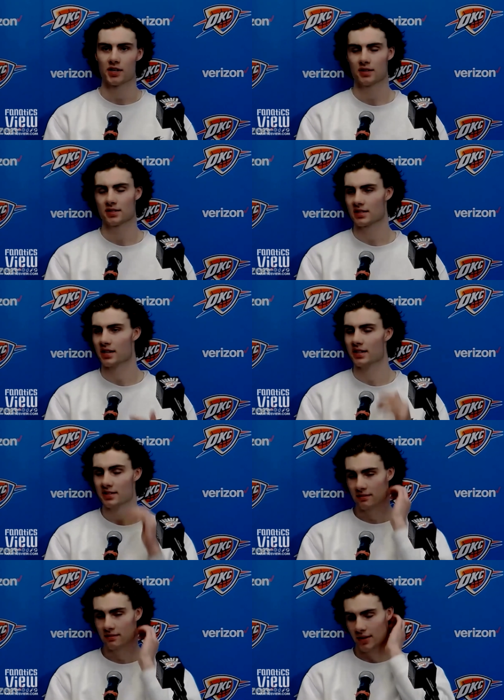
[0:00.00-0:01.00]
and as I said, he's
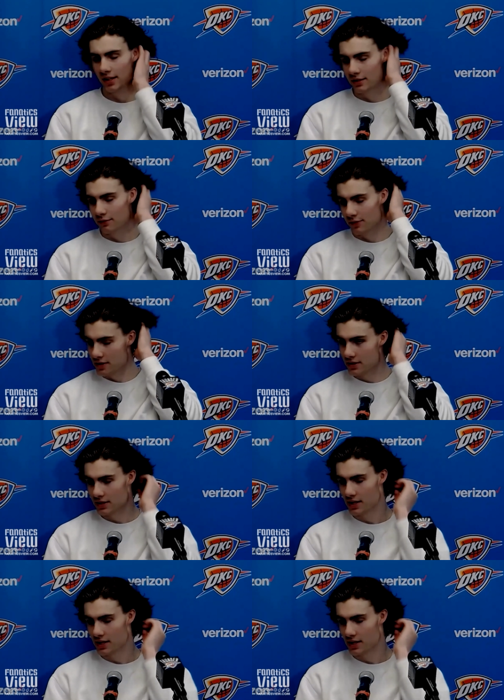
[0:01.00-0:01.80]
an elite defender.